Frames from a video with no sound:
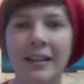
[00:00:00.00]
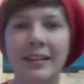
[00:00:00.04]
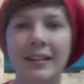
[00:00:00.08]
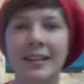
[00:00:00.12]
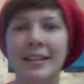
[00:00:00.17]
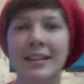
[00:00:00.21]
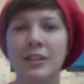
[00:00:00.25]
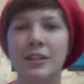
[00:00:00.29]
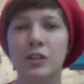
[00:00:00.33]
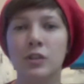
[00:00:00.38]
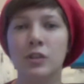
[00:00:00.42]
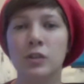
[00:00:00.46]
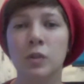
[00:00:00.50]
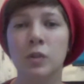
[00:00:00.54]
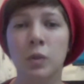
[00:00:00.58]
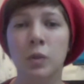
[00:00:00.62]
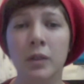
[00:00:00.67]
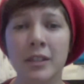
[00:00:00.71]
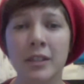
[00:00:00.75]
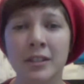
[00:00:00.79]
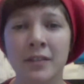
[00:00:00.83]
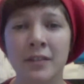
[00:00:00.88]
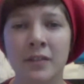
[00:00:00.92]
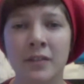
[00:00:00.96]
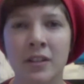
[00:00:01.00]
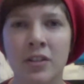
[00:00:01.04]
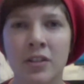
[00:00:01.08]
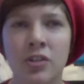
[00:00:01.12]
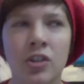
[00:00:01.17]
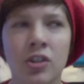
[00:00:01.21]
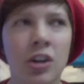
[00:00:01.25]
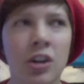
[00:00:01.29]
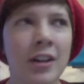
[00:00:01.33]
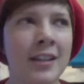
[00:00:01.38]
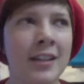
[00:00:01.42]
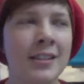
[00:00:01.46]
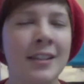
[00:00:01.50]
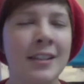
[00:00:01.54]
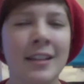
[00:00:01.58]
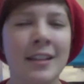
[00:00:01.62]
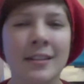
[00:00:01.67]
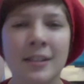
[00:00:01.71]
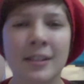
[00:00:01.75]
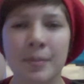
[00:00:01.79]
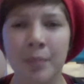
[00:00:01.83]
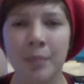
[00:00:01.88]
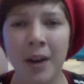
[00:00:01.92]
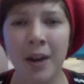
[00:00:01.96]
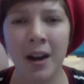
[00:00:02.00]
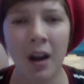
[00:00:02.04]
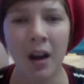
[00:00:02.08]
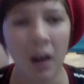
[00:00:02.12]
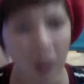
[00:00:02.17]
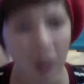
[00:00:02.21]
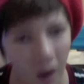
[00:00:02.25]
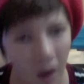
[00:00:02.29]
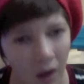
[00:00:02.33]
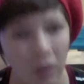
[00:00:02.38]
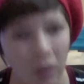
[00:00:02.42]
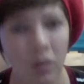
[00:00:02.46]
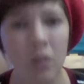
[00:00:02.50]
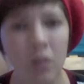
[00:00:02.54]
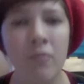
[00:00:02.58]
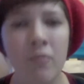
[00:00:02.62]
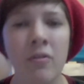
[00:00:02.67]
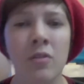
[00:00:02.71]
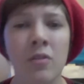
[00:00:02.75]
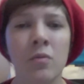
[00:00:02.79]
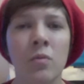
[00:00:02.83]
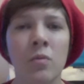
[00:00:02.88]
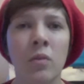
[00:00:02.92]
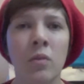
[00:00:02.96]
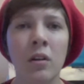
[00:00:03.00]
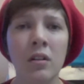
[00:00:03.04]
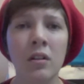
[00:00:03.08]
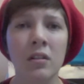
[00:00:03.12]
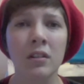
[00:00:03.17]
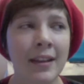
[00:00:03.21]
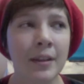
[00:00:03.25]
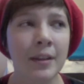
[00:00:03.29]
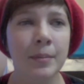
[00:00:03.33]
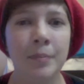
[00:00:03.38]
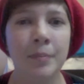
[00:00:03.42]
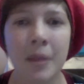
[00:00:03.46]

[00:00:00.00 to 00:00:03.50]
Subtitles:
His stories of this circus get spread all over the world.